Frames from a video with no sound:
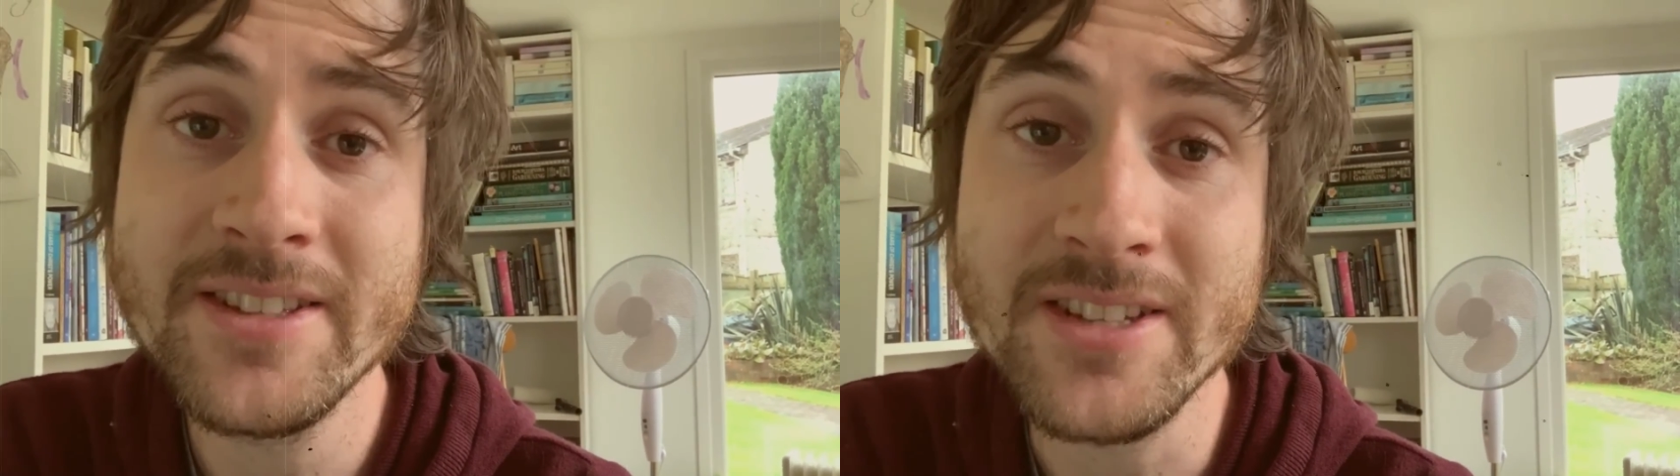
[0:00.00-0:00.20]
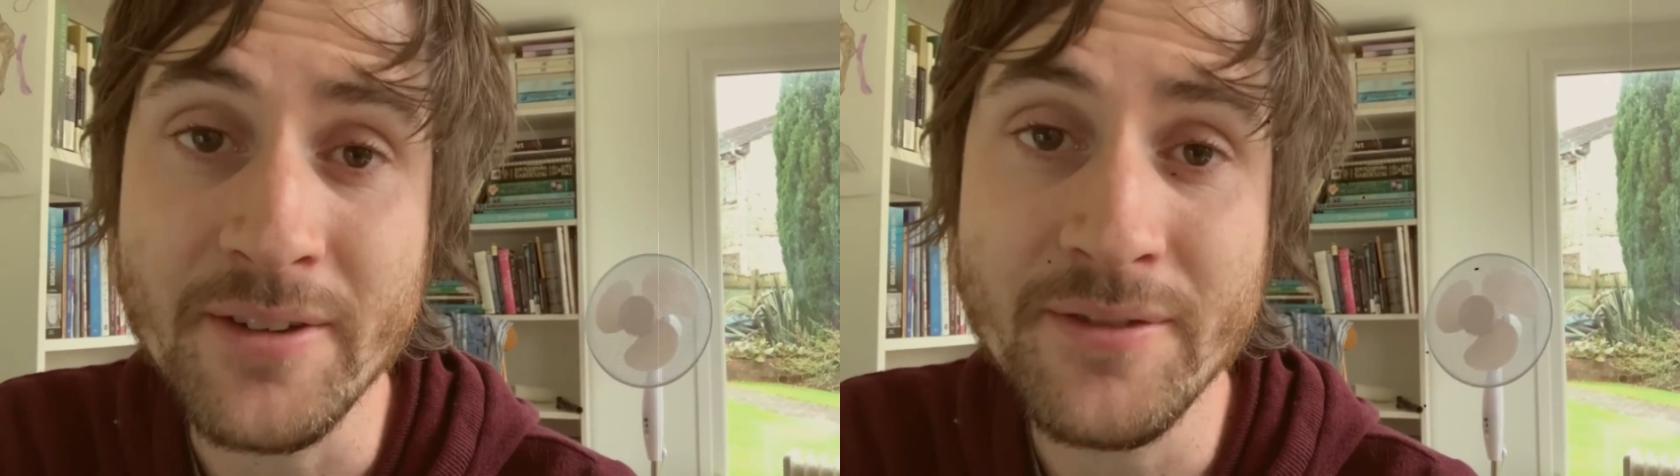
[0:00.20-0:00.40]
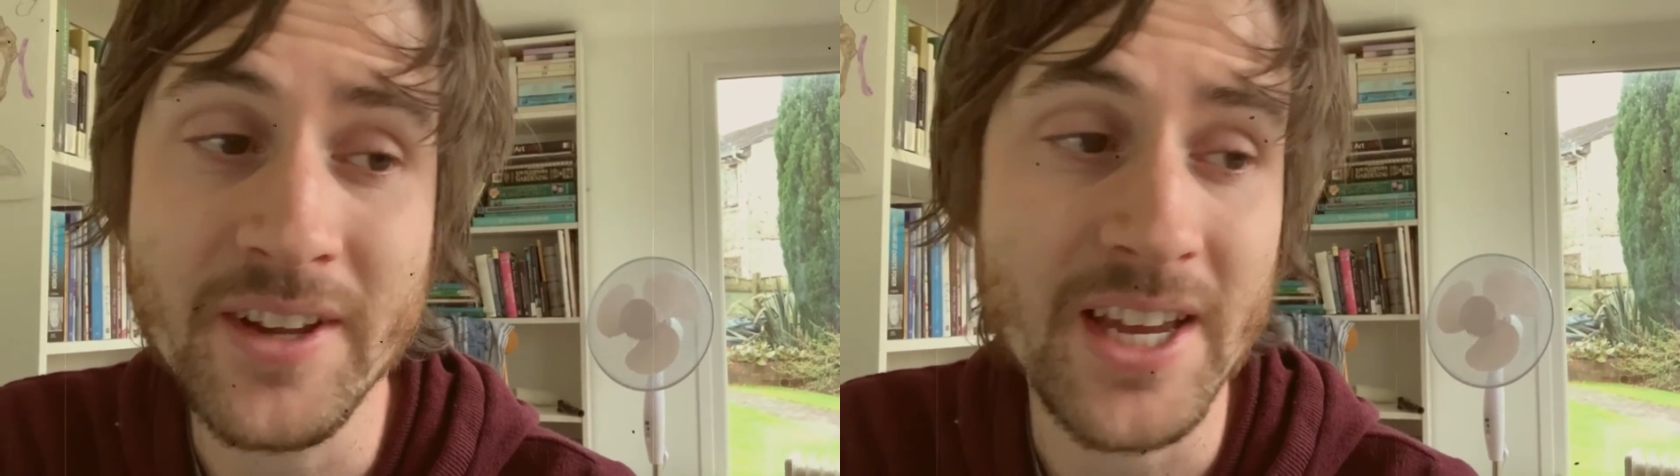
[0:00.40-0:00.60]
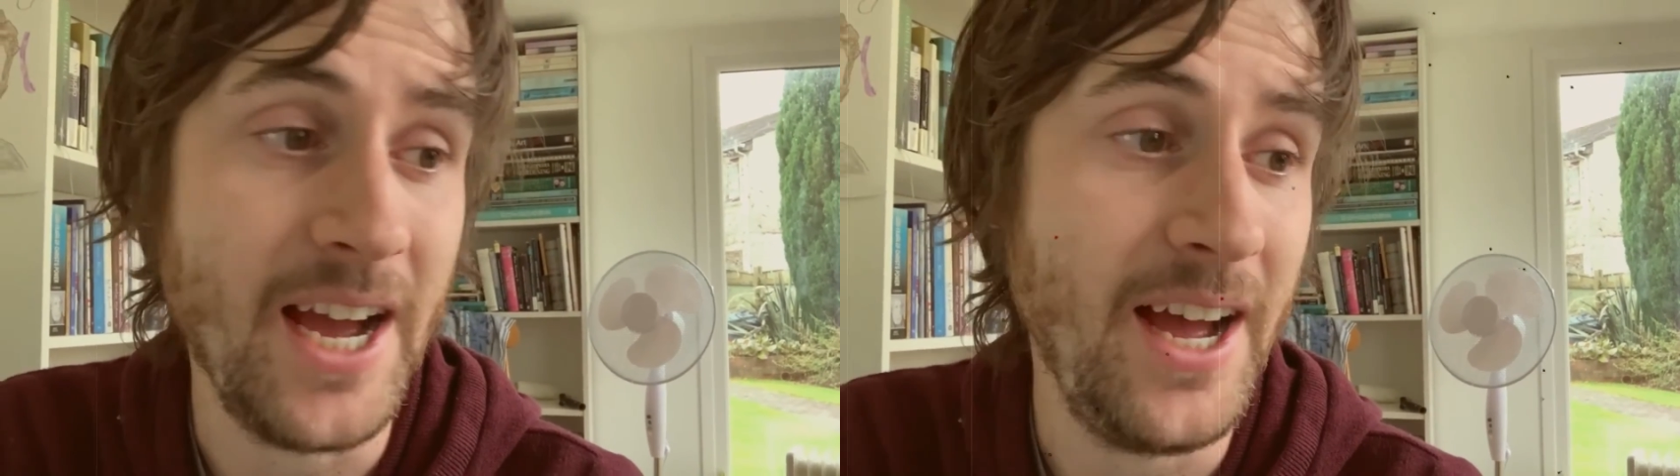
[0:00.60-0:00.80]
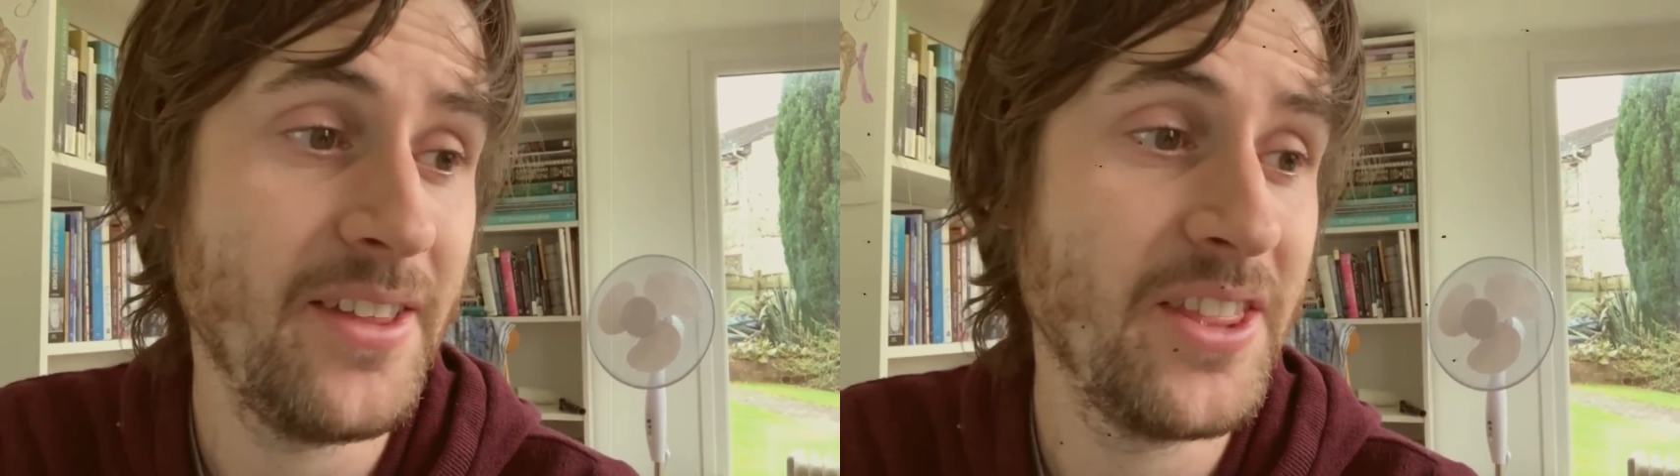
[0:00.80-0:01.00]
Don't
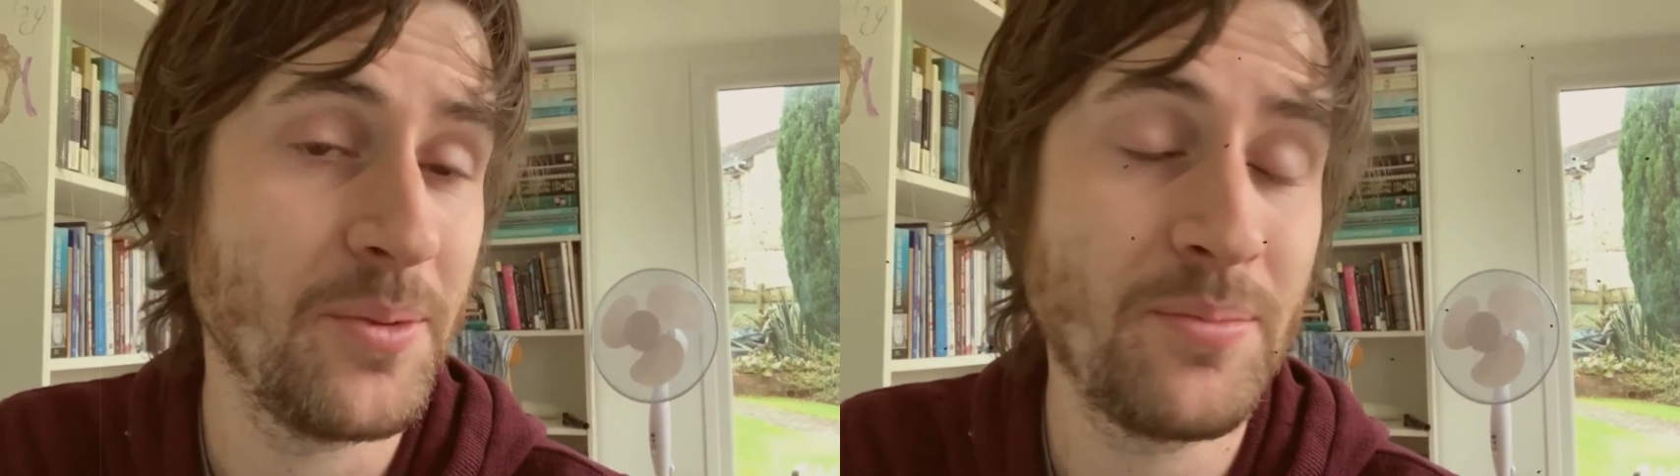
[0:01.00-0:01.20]
forget, the